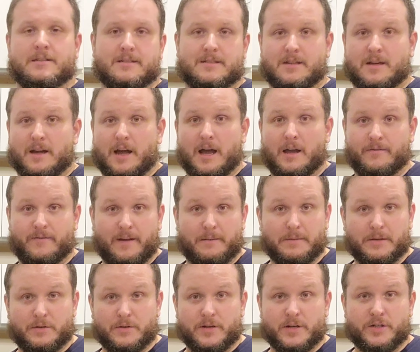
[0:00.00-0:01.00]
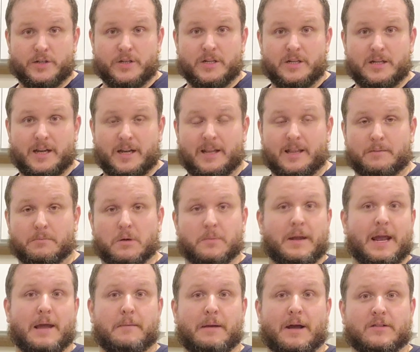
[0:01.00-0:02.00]
It's a family tradition in the
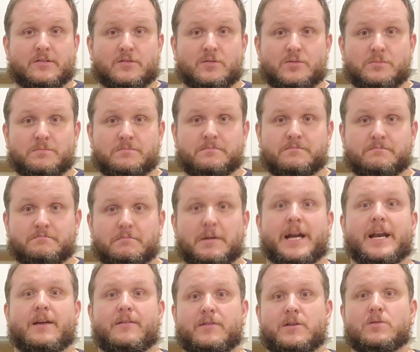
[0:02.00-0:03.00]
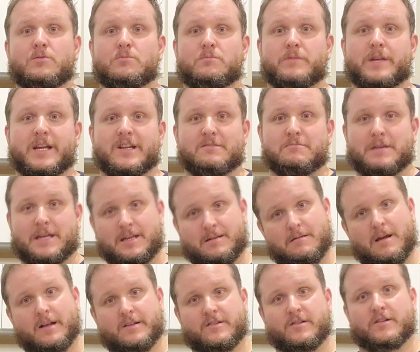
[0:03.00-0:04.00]
Birmingham household. My nephew gets me
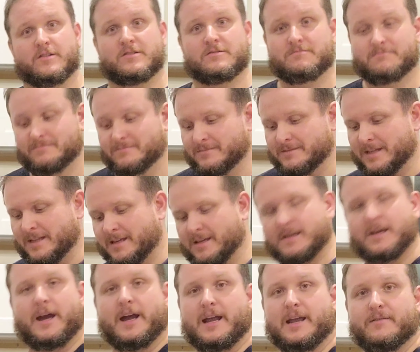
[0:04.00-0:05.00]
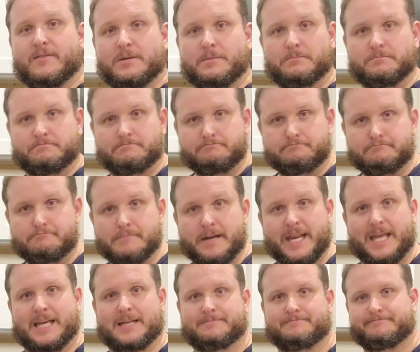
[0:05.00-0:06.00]
hot sauce. I give him
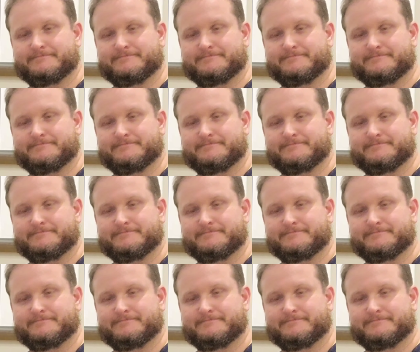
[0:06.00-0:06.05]
money.